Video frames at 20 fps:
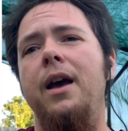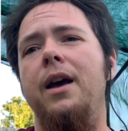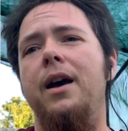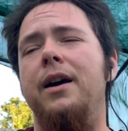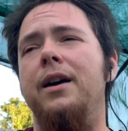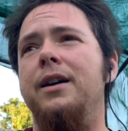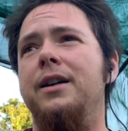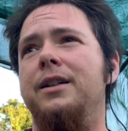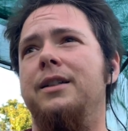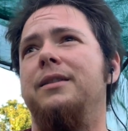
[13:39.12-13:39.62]

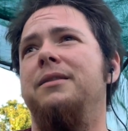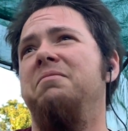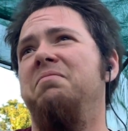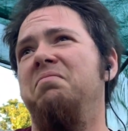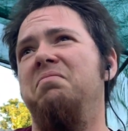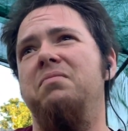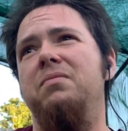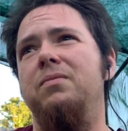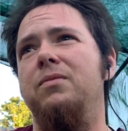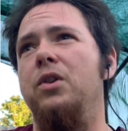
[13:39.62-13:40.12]
Not
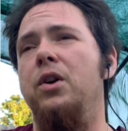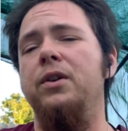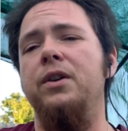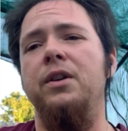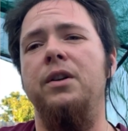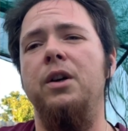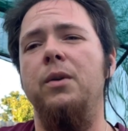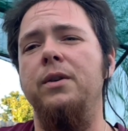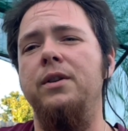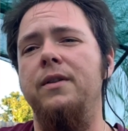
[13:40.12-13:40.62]

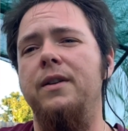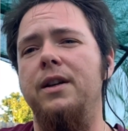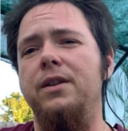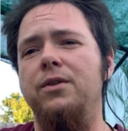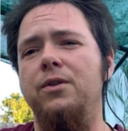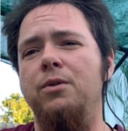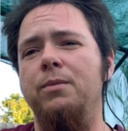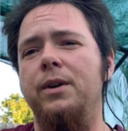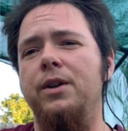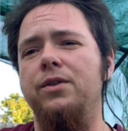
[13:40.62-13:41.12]
going to go into that
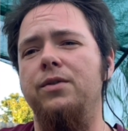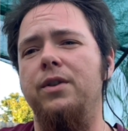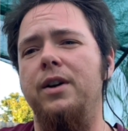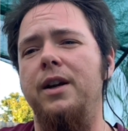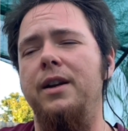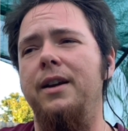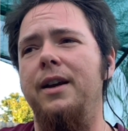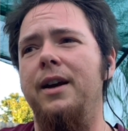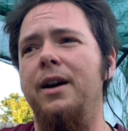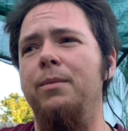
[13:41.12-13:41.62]
too much
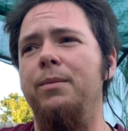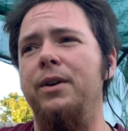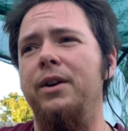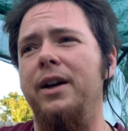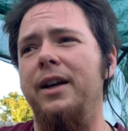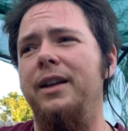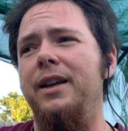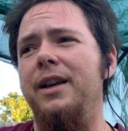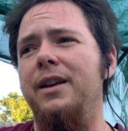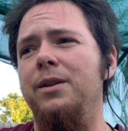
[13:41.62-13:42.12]
right now, but
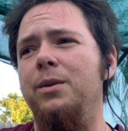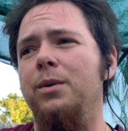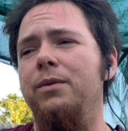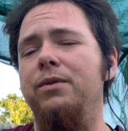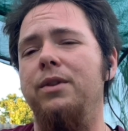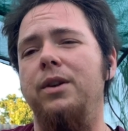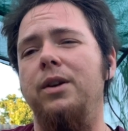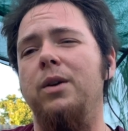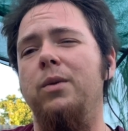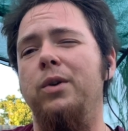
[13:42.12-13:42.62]
I can do a
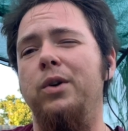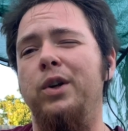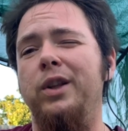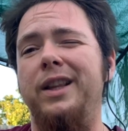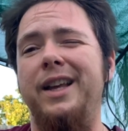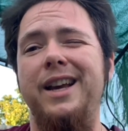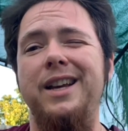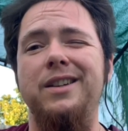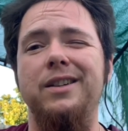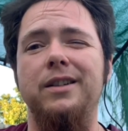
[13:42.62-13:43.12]
video on it
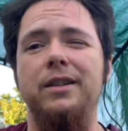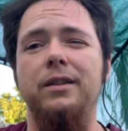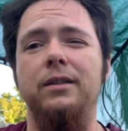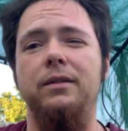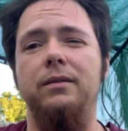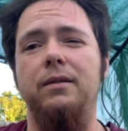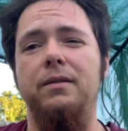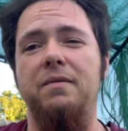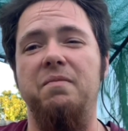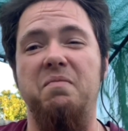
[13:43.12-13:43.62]
later,
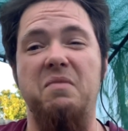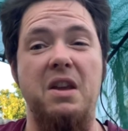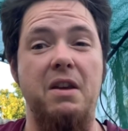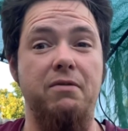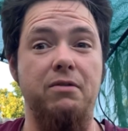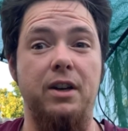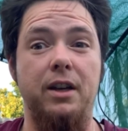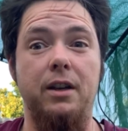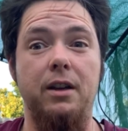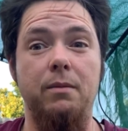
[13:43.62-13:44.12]

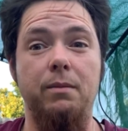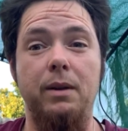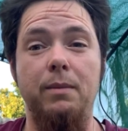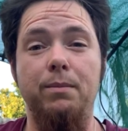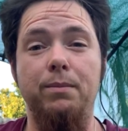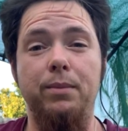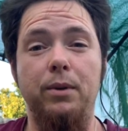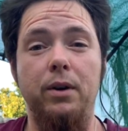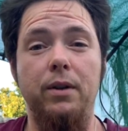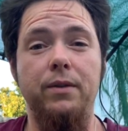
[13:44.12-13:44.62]
if I can be
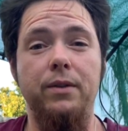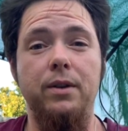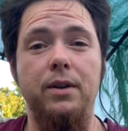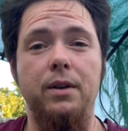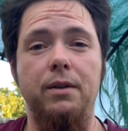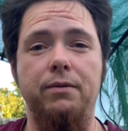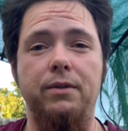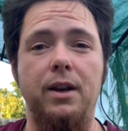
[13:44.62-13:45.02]
bothered, if